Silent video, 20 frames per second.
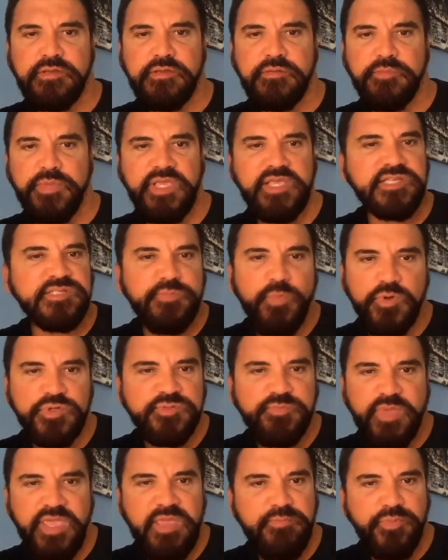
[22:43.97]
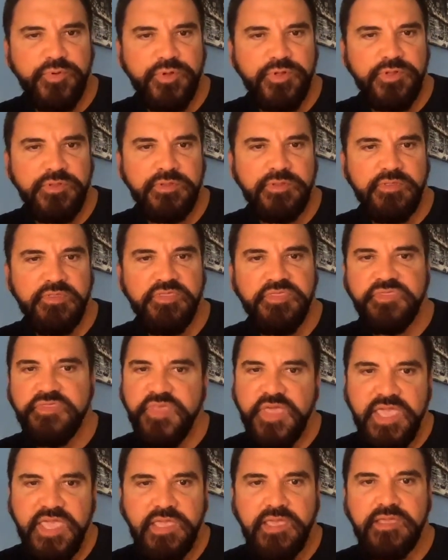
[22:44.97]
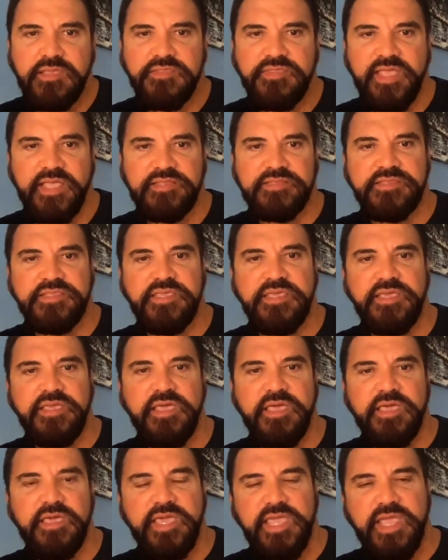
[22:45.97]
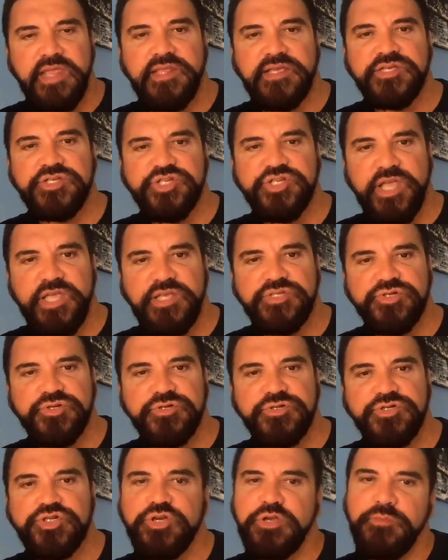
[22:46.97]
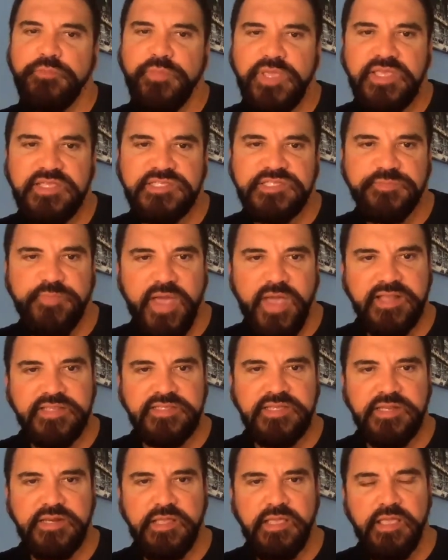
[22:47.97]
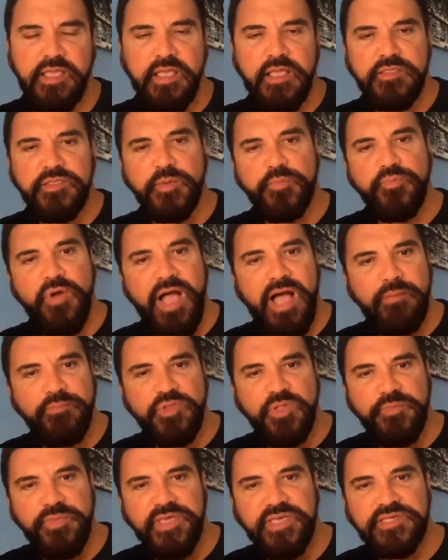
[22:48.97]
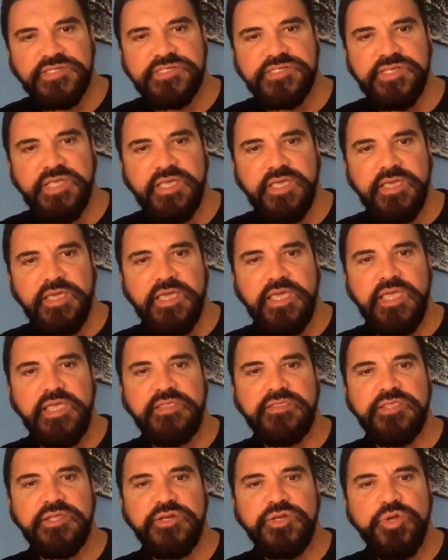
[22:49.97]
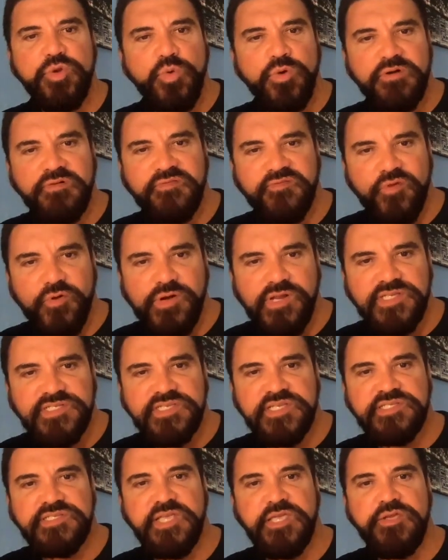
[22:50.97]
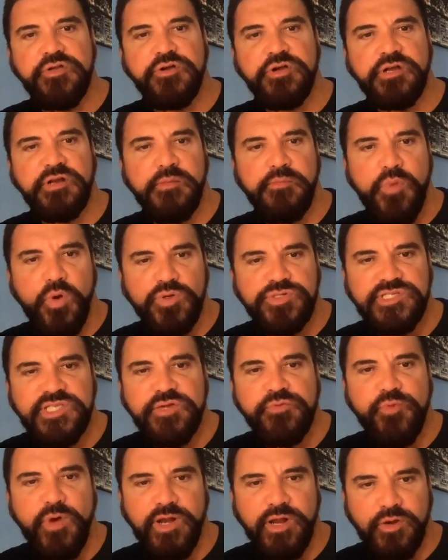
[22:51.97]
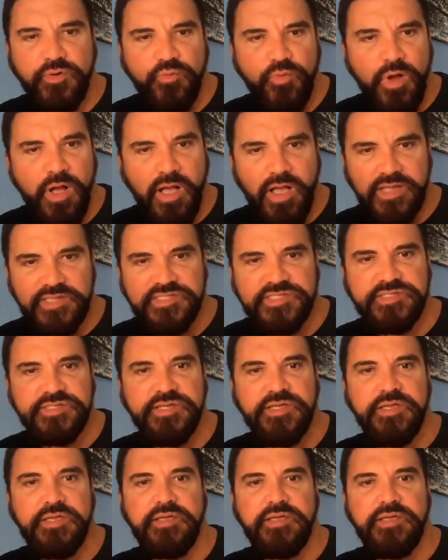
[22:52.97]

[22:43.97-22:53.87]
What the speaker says: because most people think that the heat exchanger should be inspected. The problem is in the newer furnaces that you're going to mostly run across,